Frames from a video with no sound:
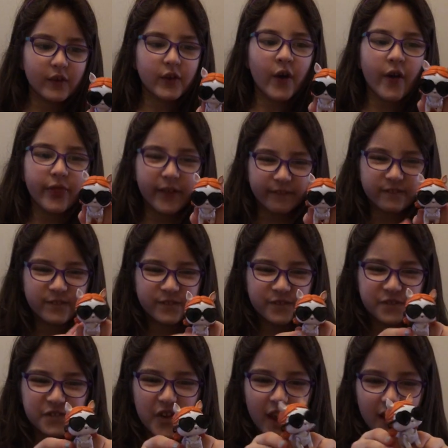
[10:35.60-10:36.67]
we got the
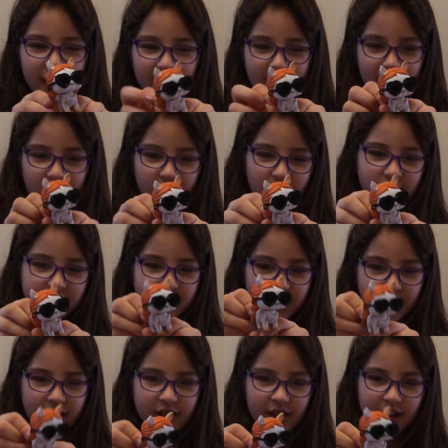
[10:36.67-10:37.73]

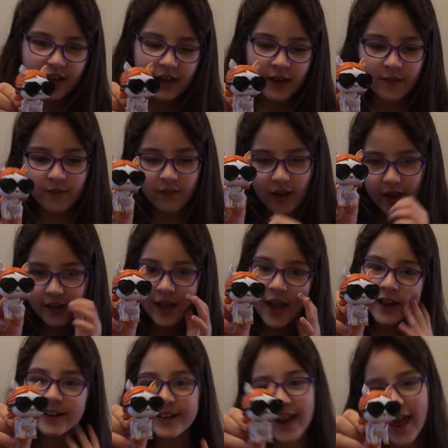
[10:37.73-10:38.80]
finished
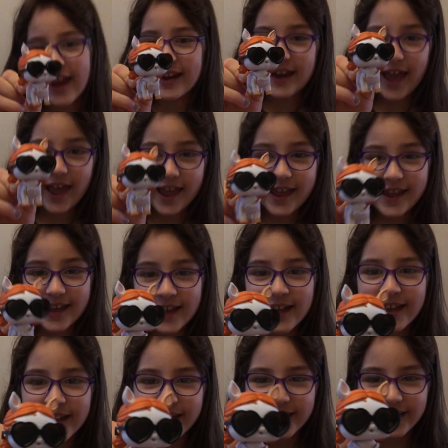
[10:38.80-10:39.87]
Vacay Nene.
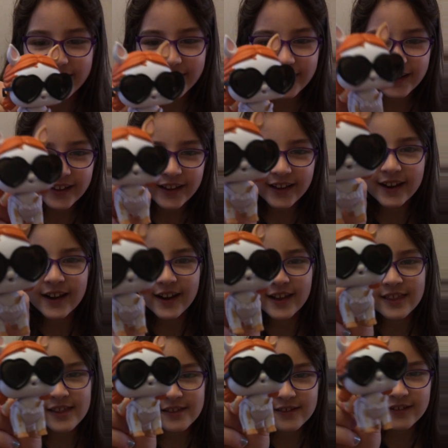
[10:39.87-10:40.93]

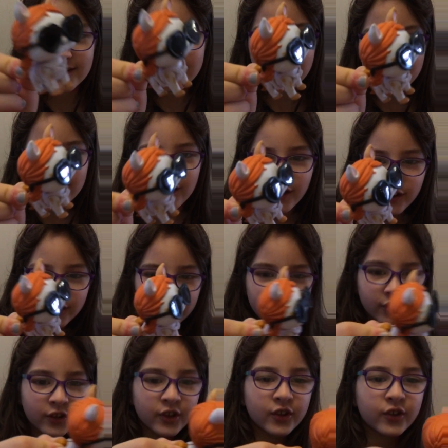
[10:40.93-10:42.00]
Isn't she just
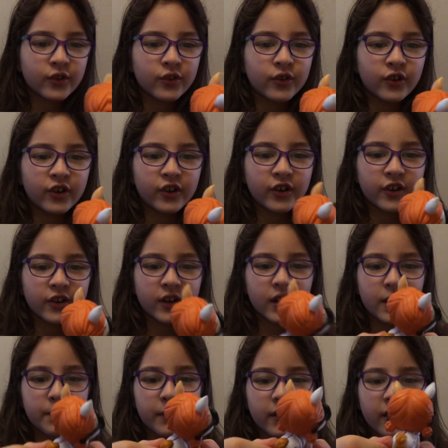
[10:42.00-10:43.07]

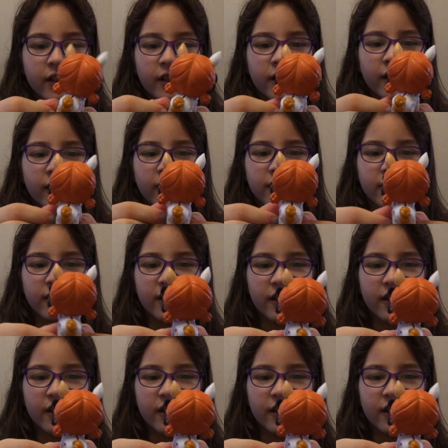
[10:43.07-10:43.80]
adorable?